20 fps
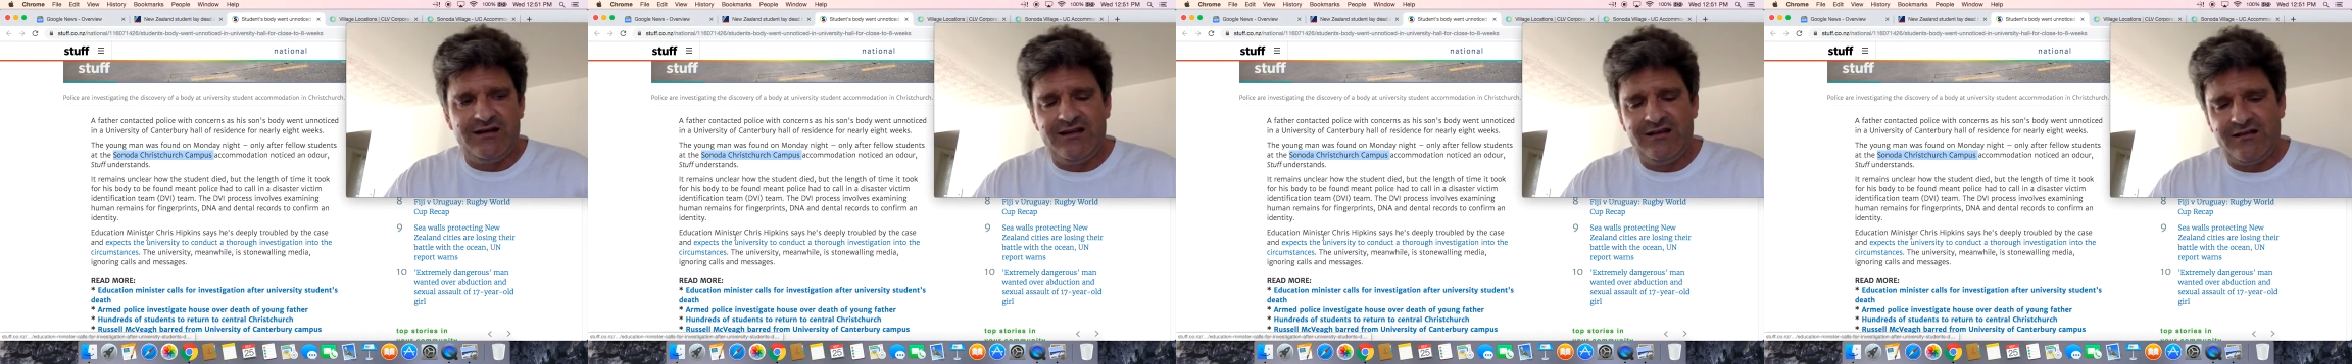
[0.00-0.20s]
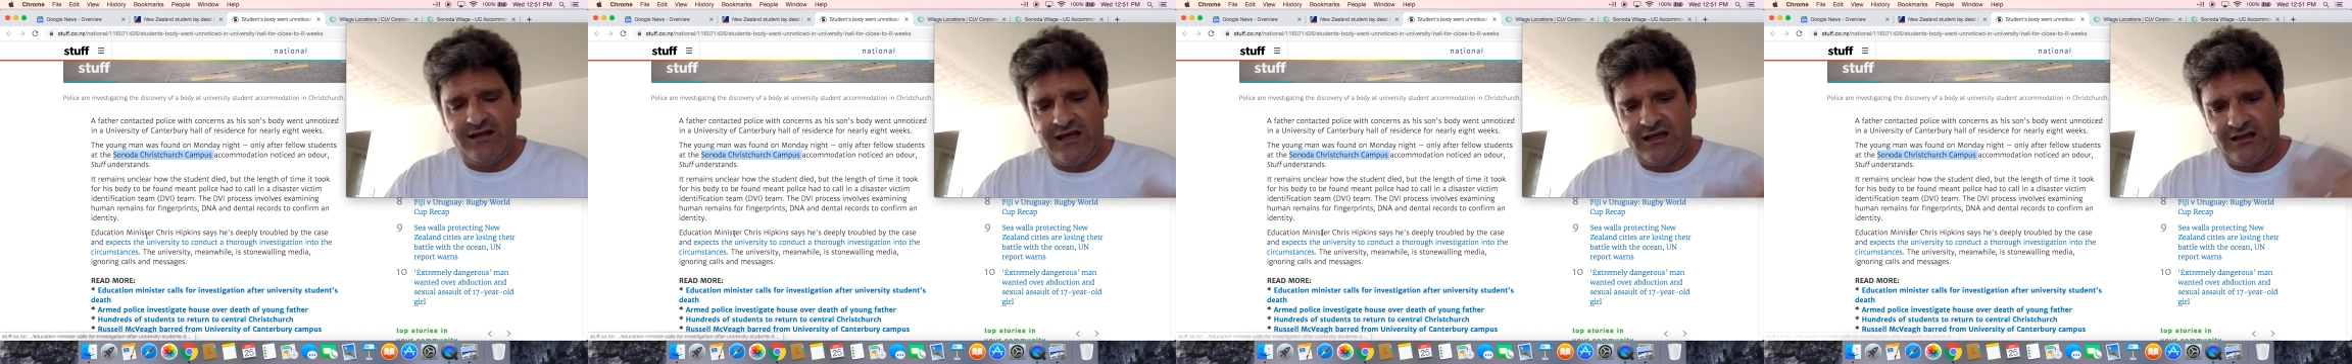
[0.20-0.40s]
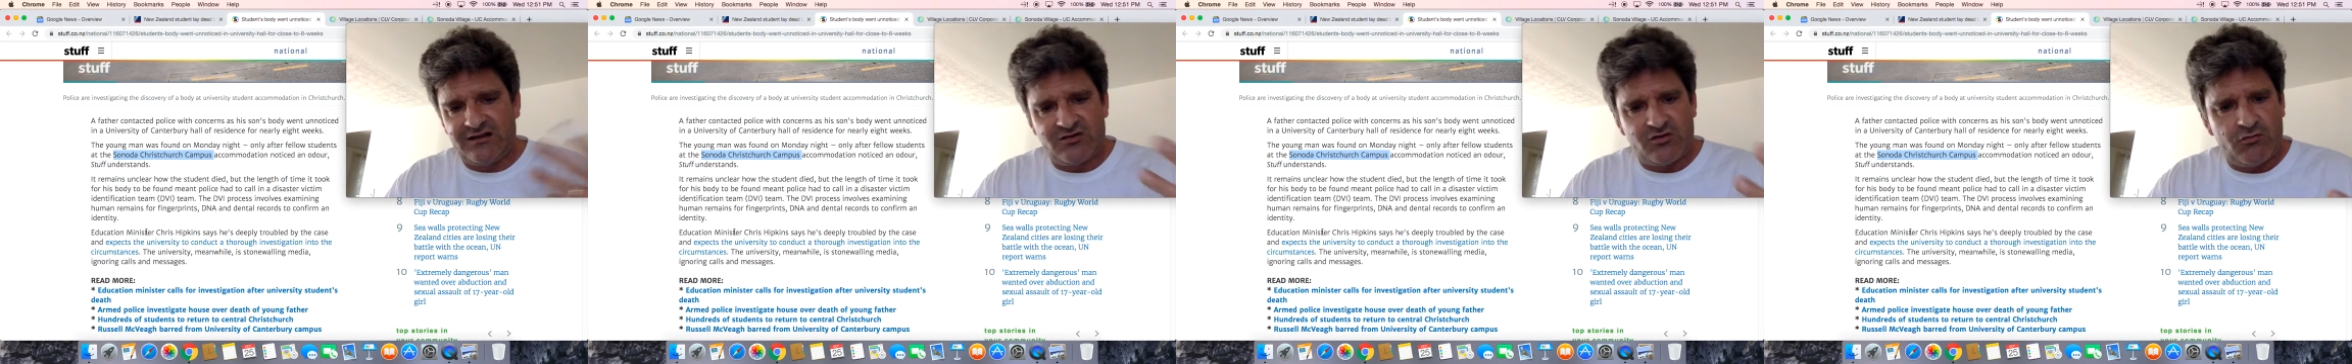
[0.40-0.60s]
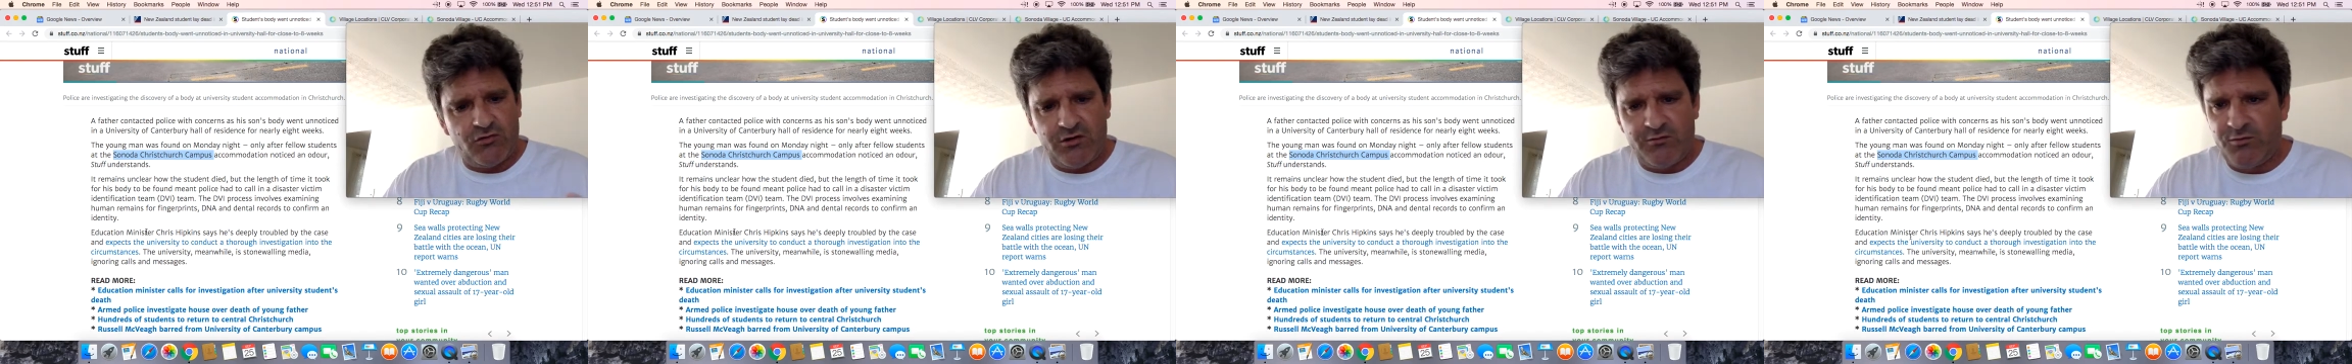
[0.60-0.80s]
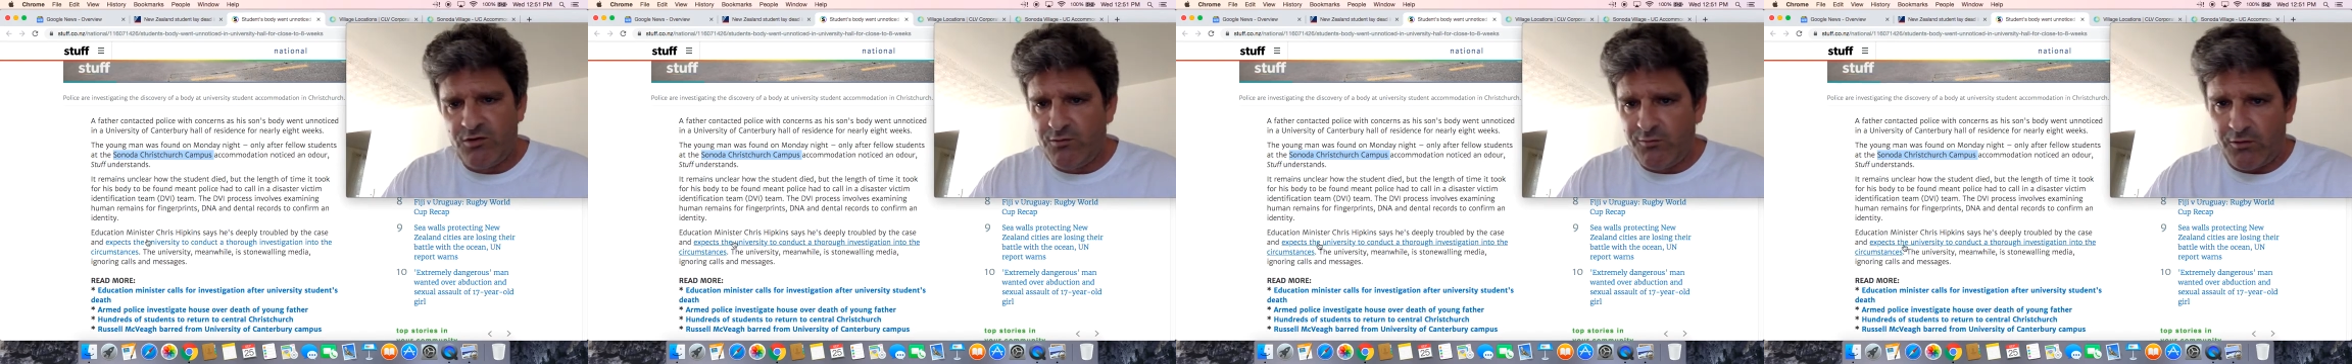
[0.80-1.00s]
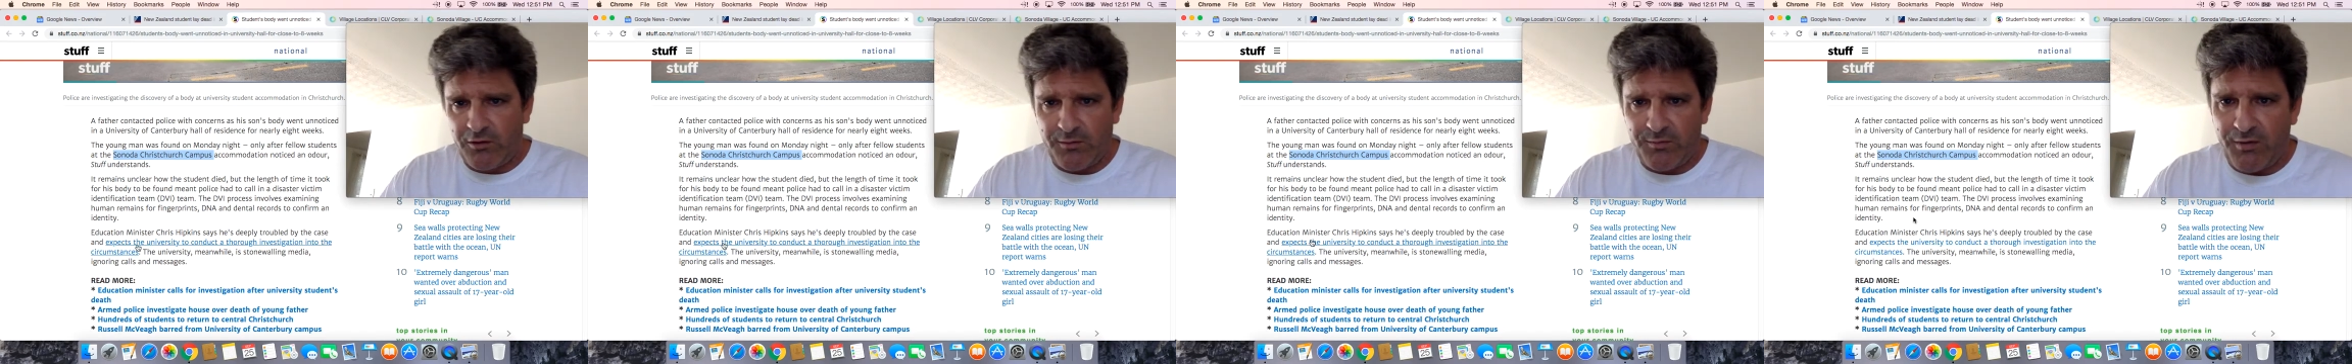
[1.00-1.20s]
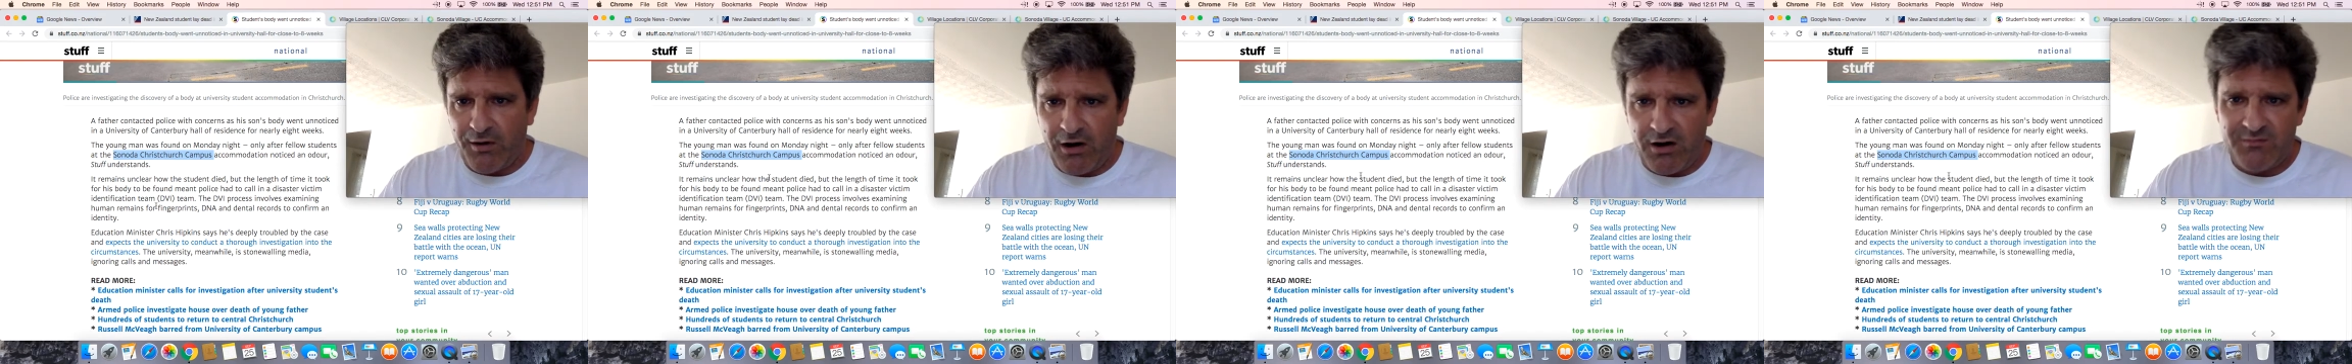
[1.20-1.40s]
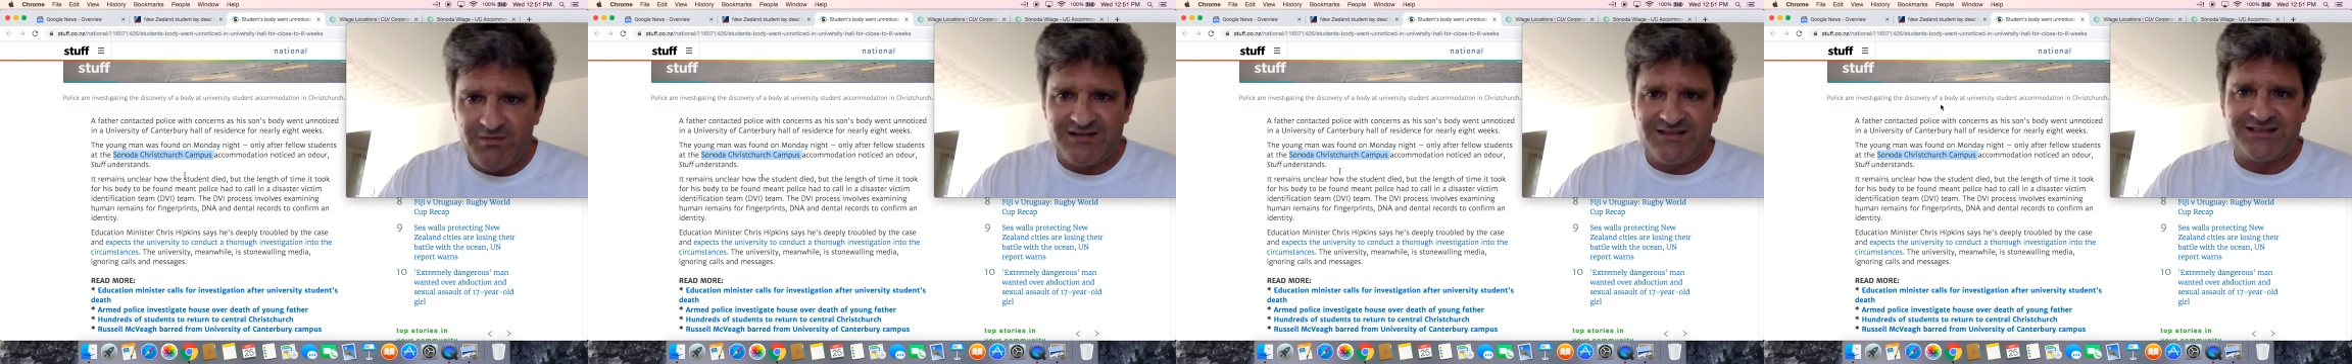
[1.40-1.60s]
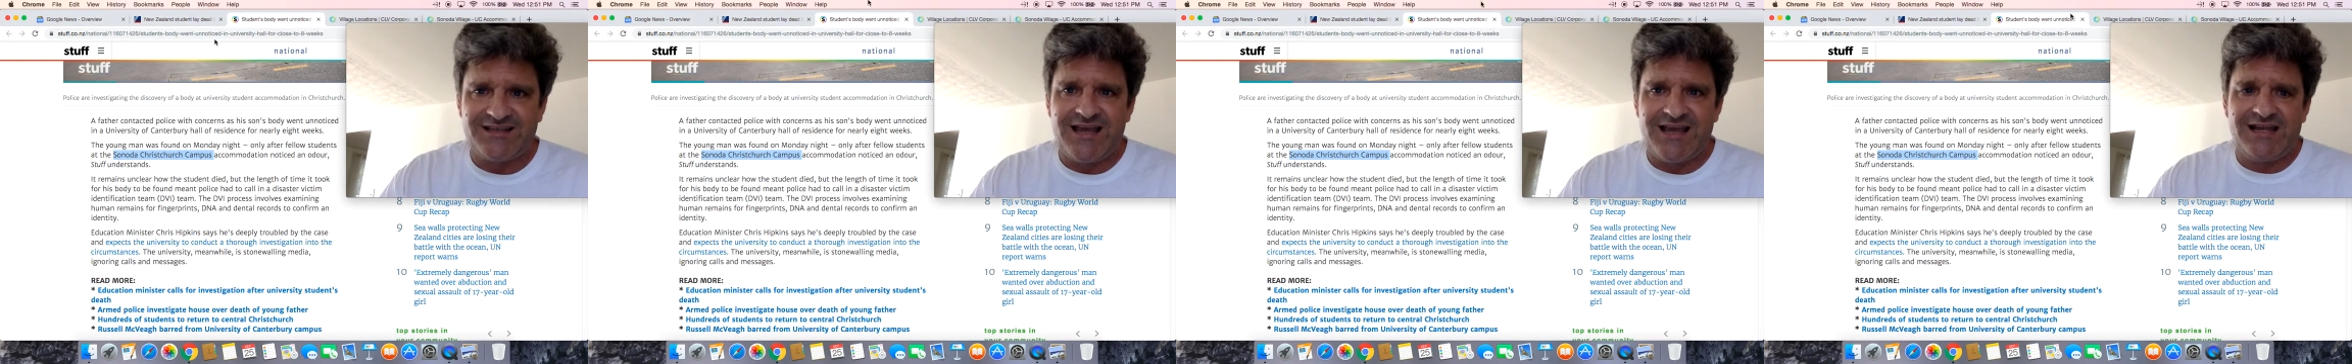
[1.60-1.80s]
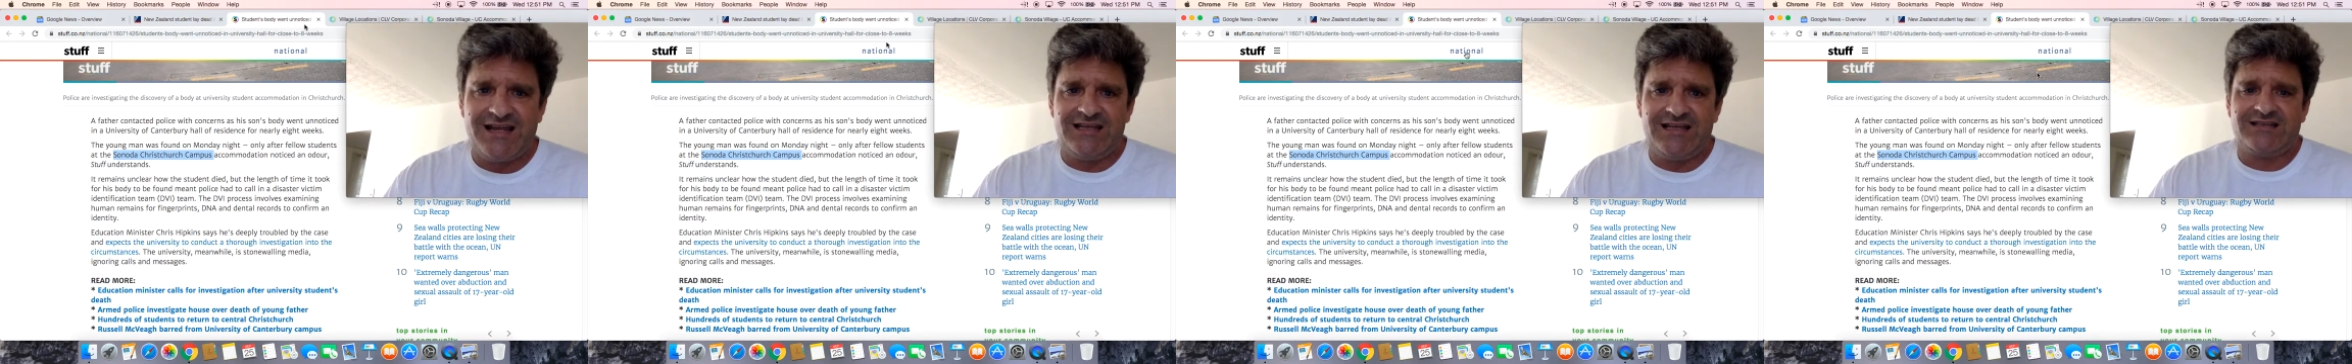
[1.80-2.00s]
in like a dorm room or apartment
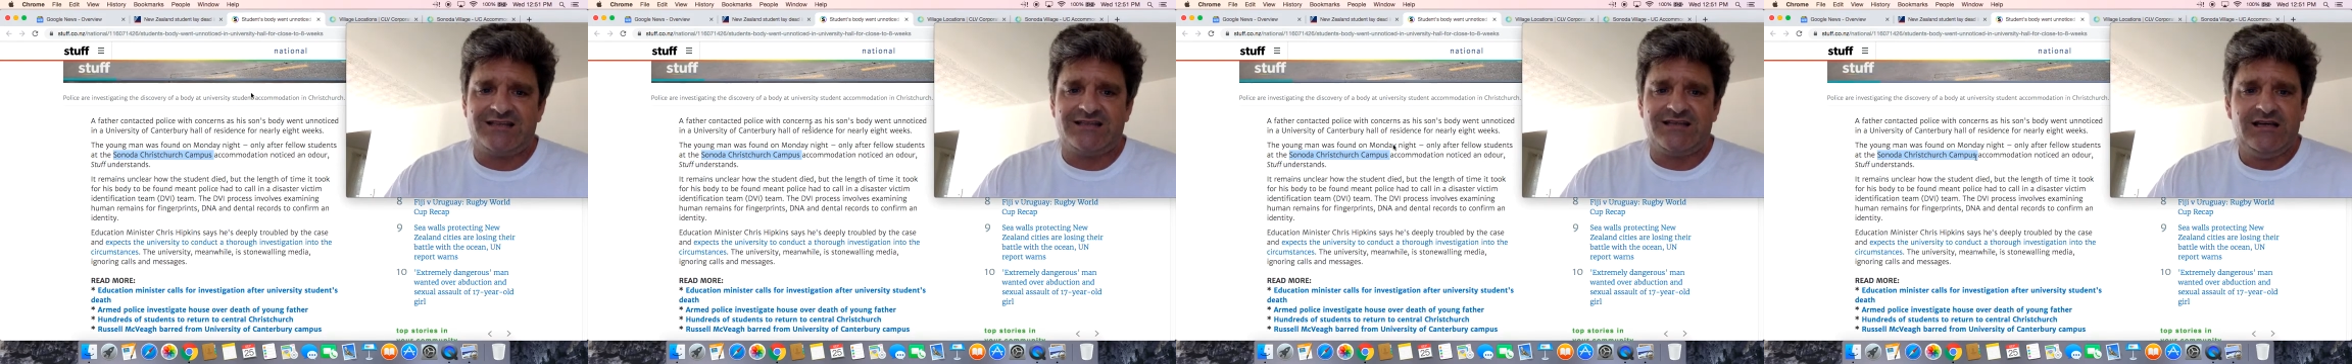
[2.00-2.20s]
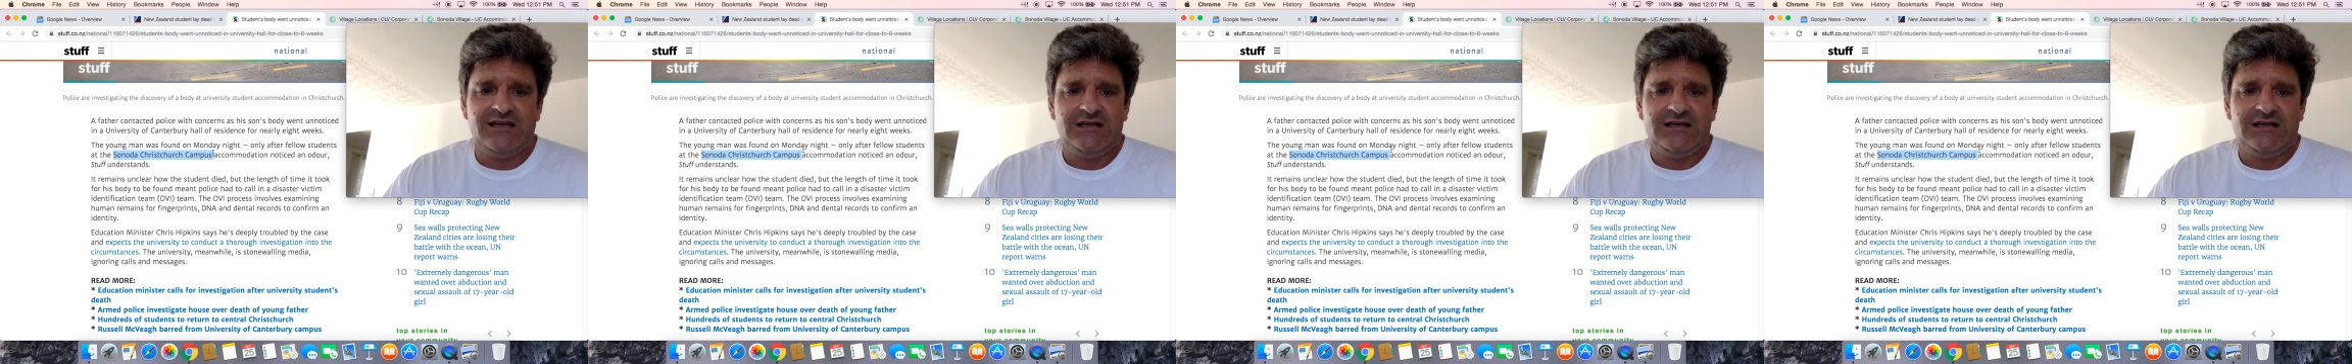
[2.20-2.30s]
settings